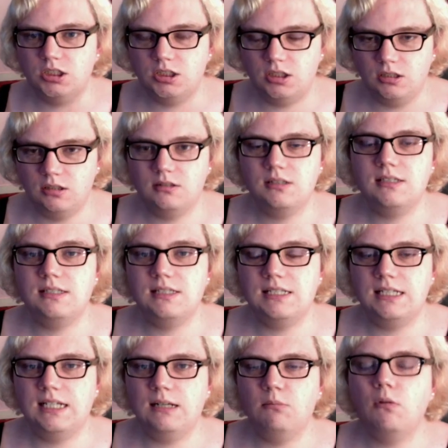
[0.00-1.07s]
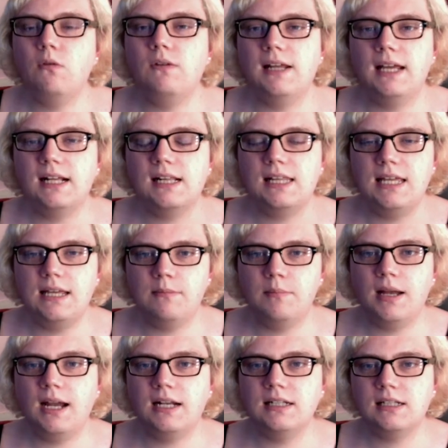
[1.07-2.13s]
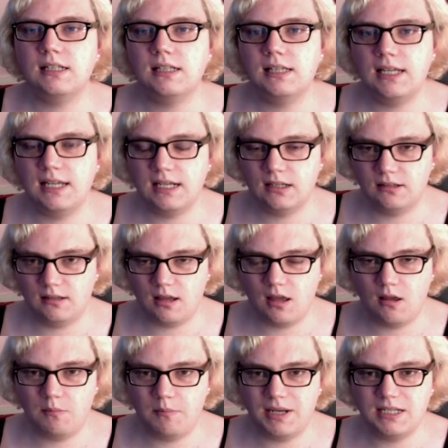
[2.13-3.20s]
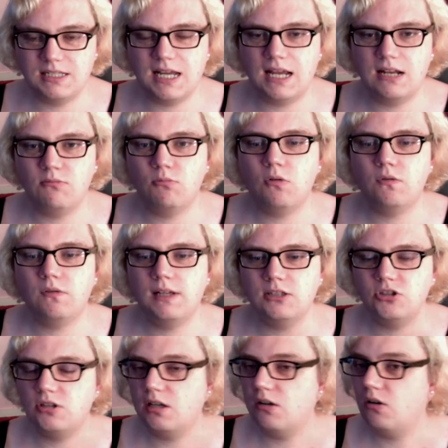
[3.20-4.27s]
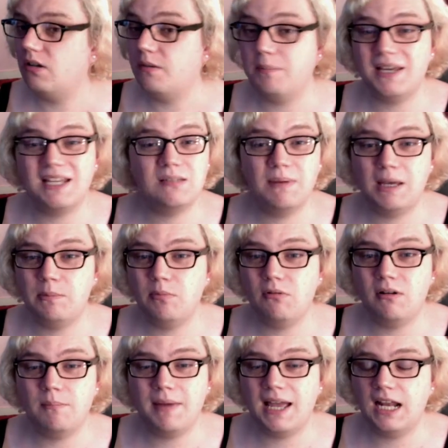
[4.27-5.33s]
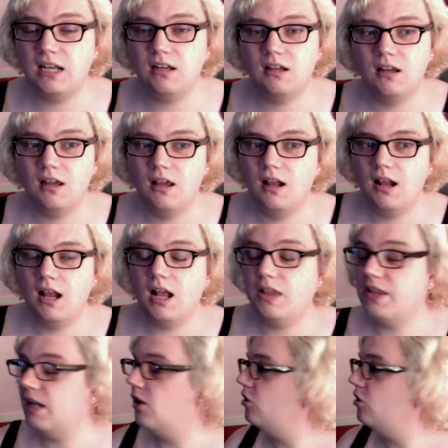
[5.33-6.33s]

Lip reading: You just need roughly a clear mind, clear intent, roughly on a piece of paper and a pen, and that lot.